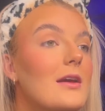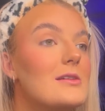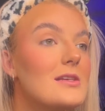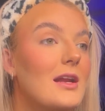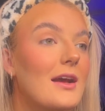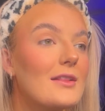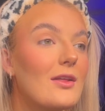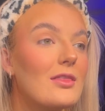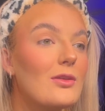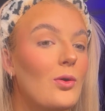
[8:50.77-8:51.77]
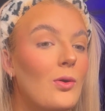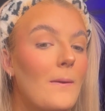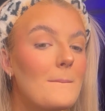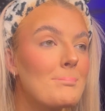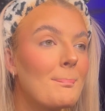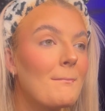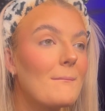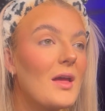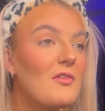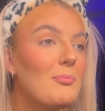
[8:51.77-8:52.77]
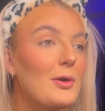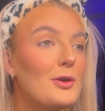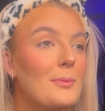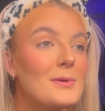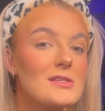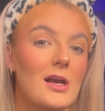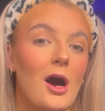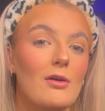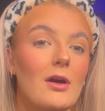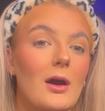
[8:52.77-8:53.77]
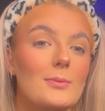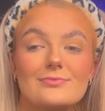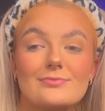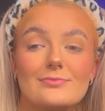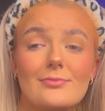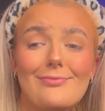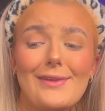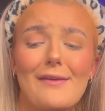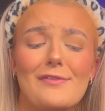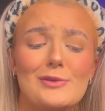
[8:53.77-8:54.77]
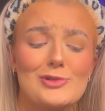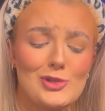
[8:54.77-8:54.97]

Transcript: See, like the thought, putting on mascara feels